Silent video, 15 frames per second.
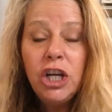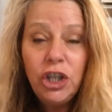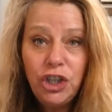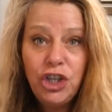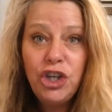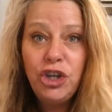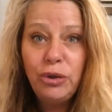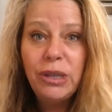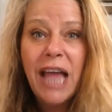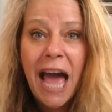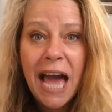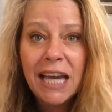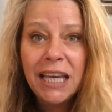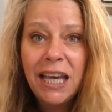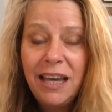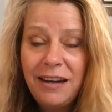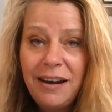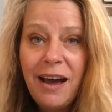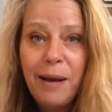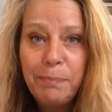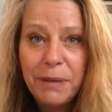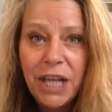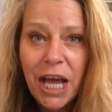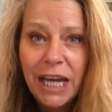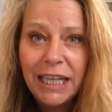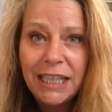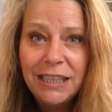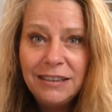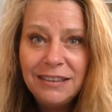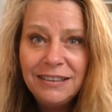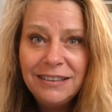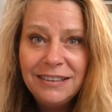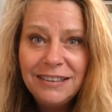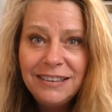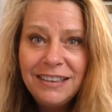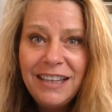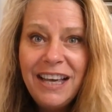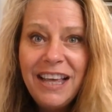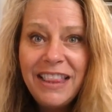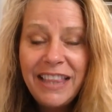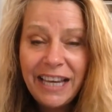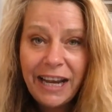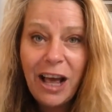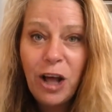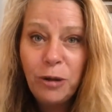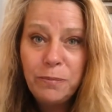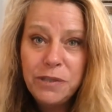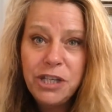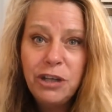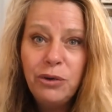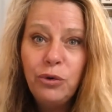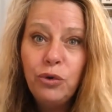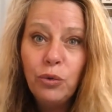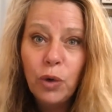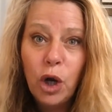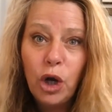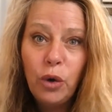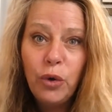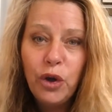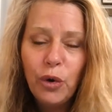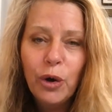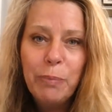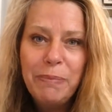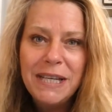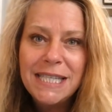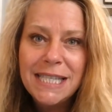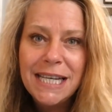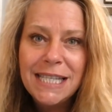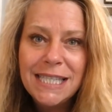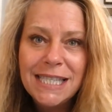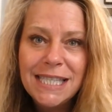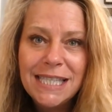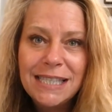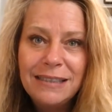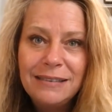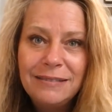Do you lack an upline that helps you grow your business?